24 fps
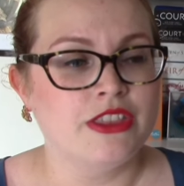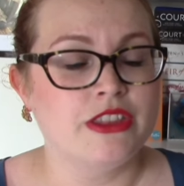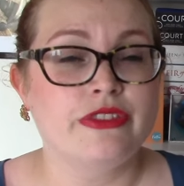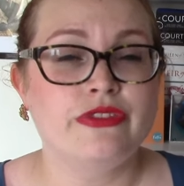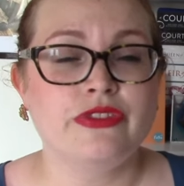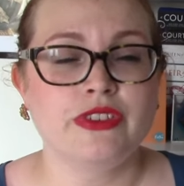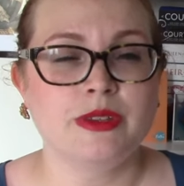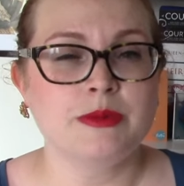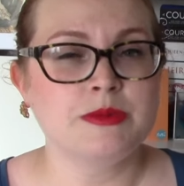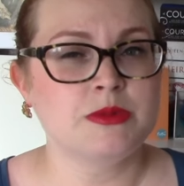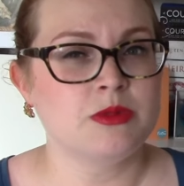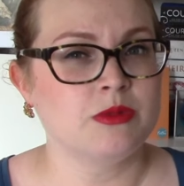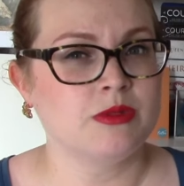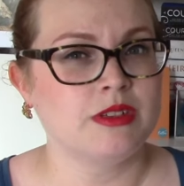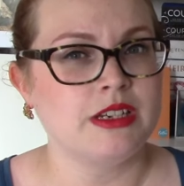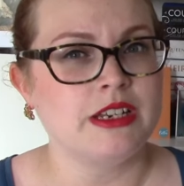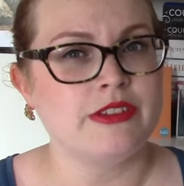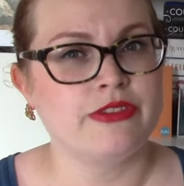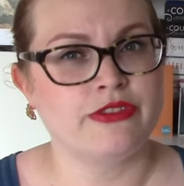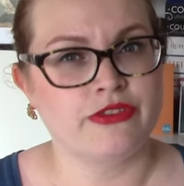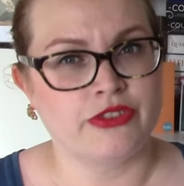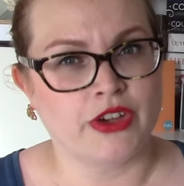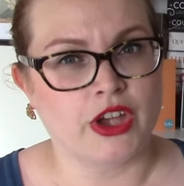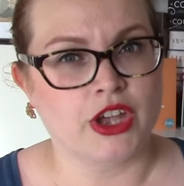the films were
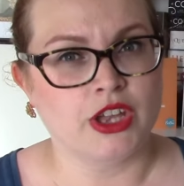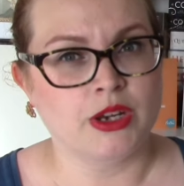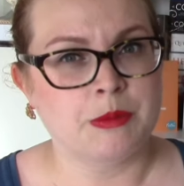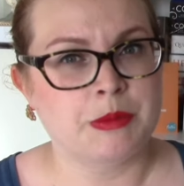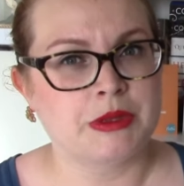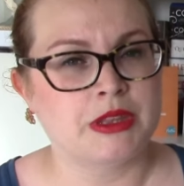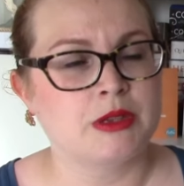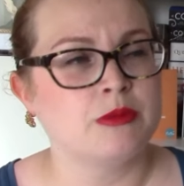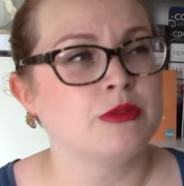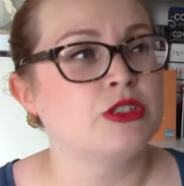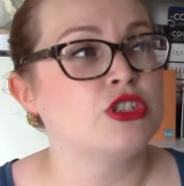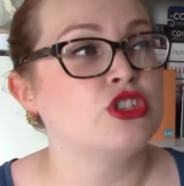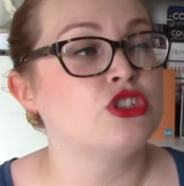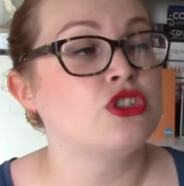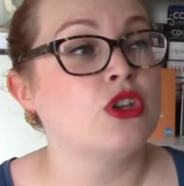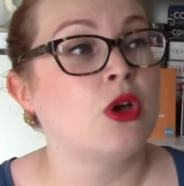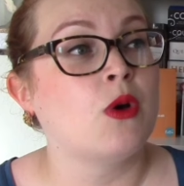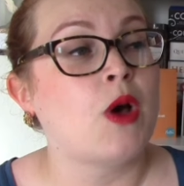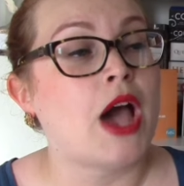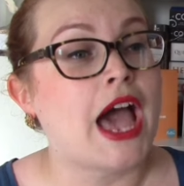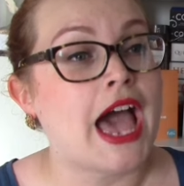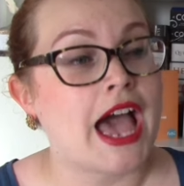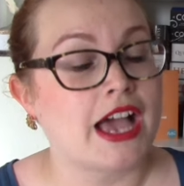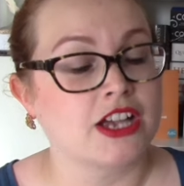really fun, but they were
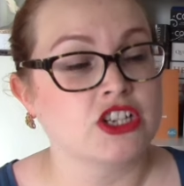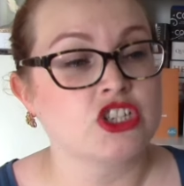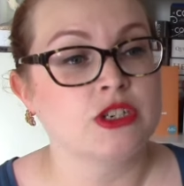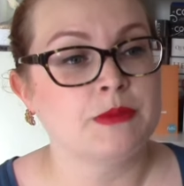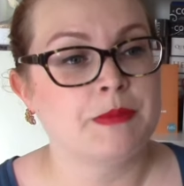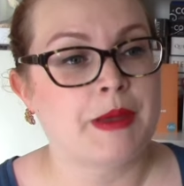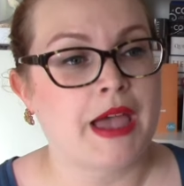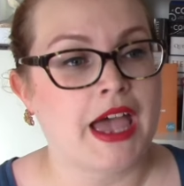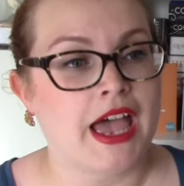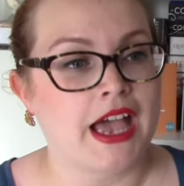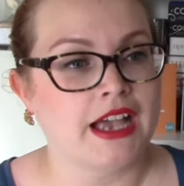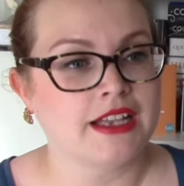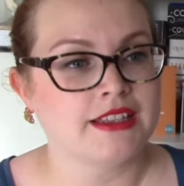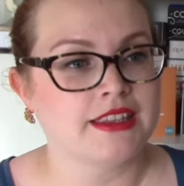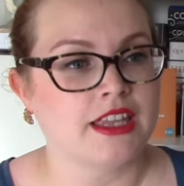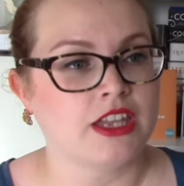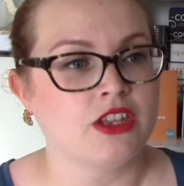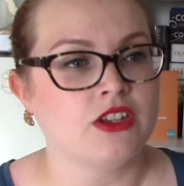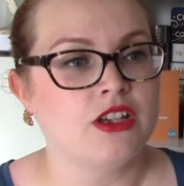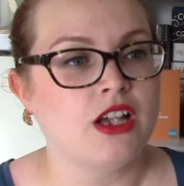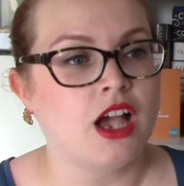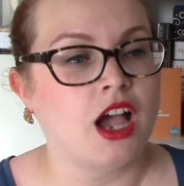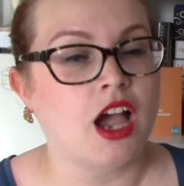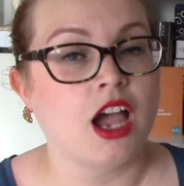so action-packed
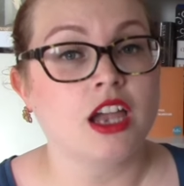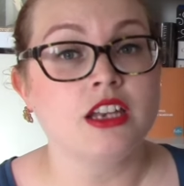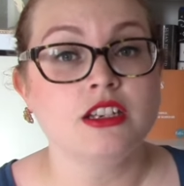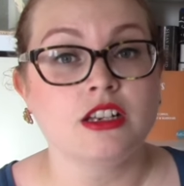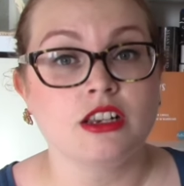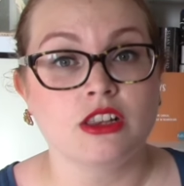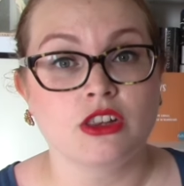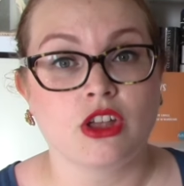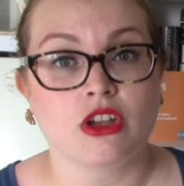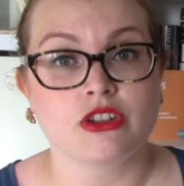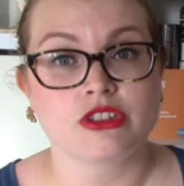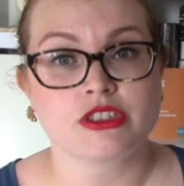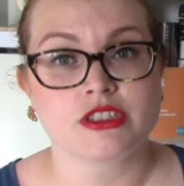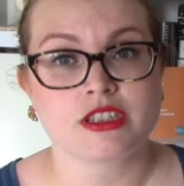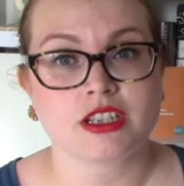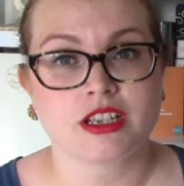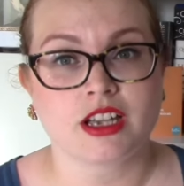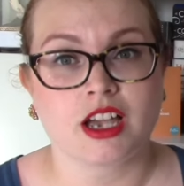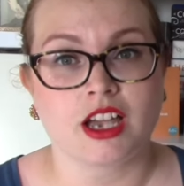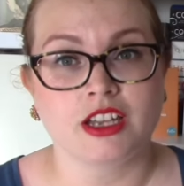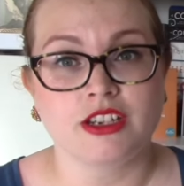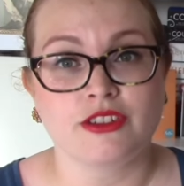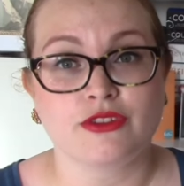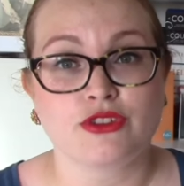that you kind of lost
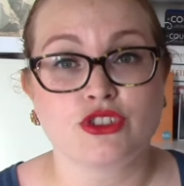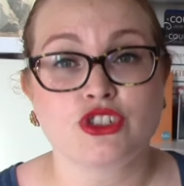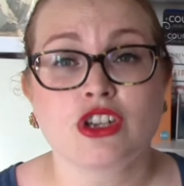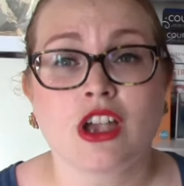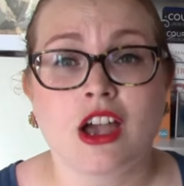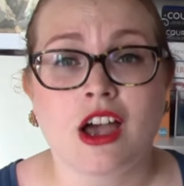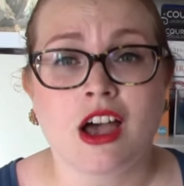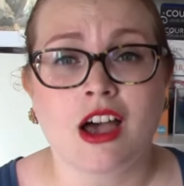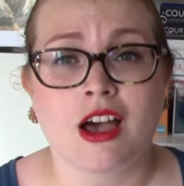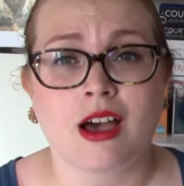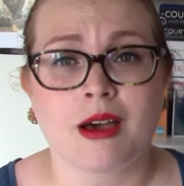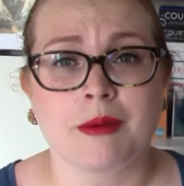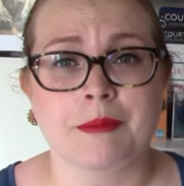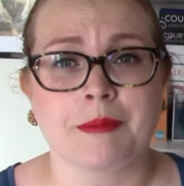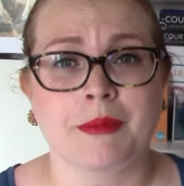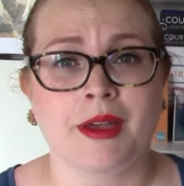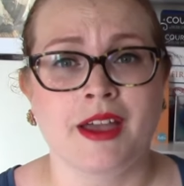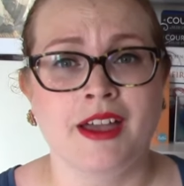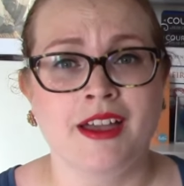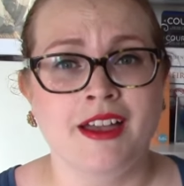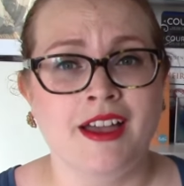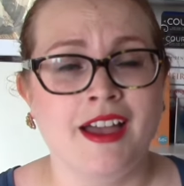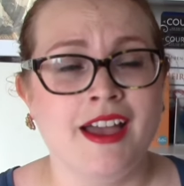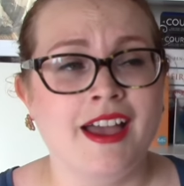the kind of
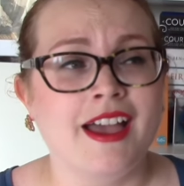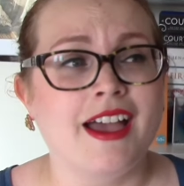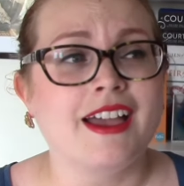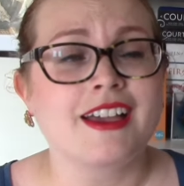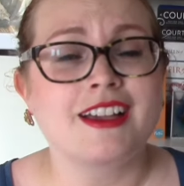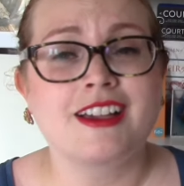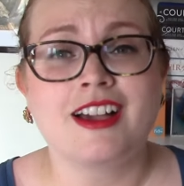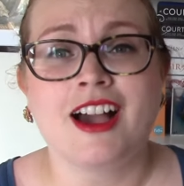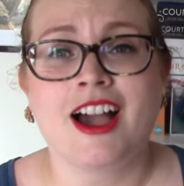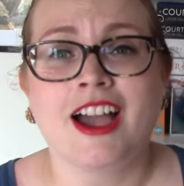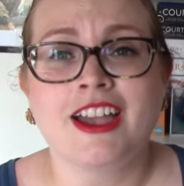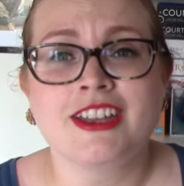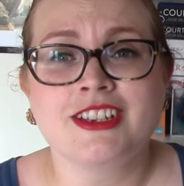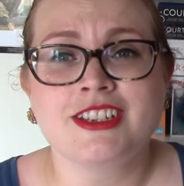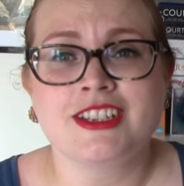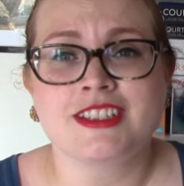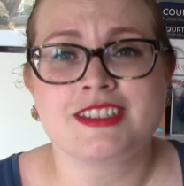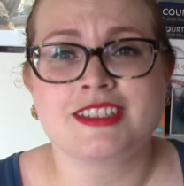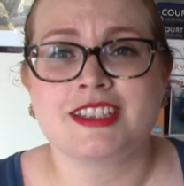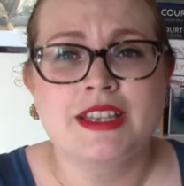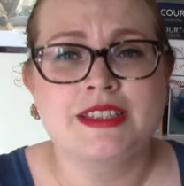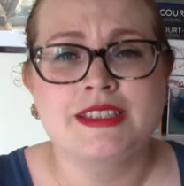charm and kindness.